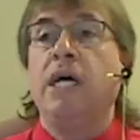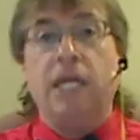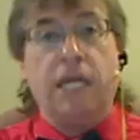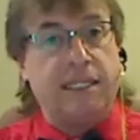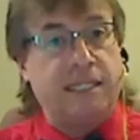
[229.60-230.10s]

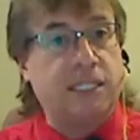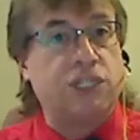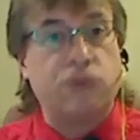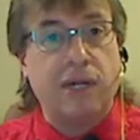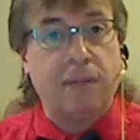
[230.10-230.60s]
It's
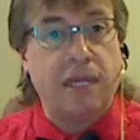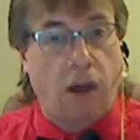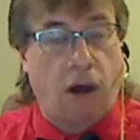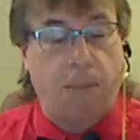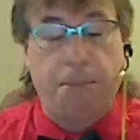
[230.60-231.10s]
extremely
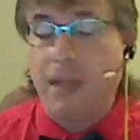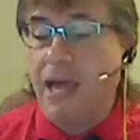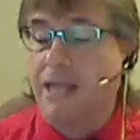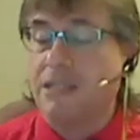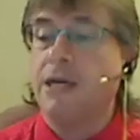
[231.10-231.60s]

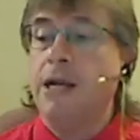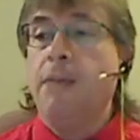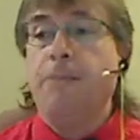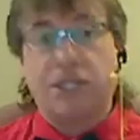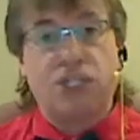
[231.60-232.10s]
complex.
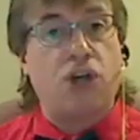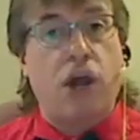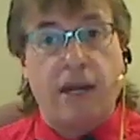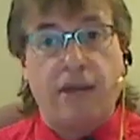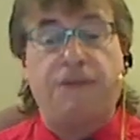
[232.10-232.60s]
But
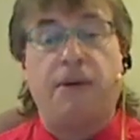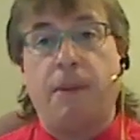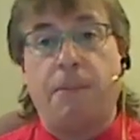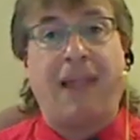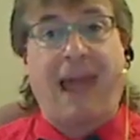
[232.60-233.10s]
starting from
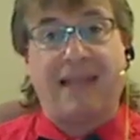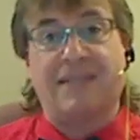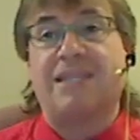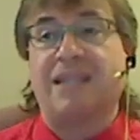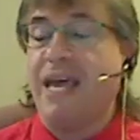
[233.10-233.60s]
a blank
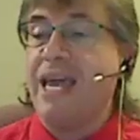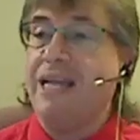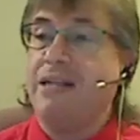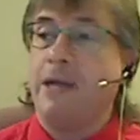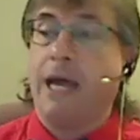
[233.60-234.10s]

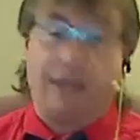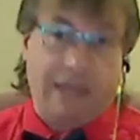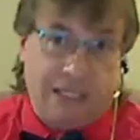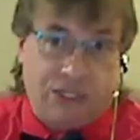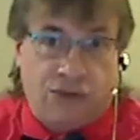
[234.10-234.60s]
slate, at
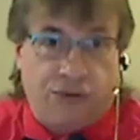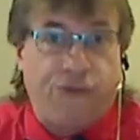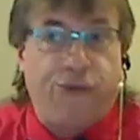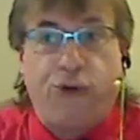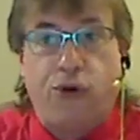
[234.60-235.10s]
least
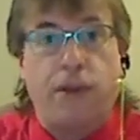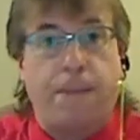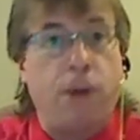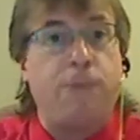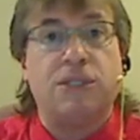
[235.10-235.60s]
for the
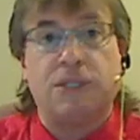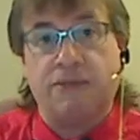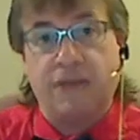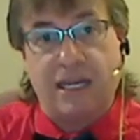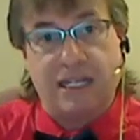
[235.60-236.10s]
purpose
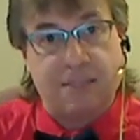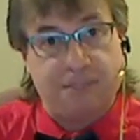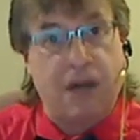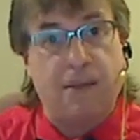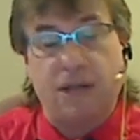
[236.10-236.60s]
of the
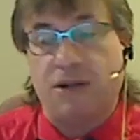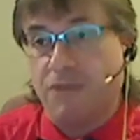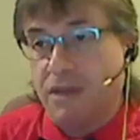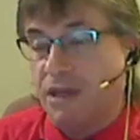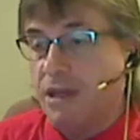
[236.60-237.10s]
experiment,
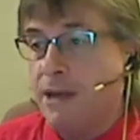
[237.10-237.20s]
of a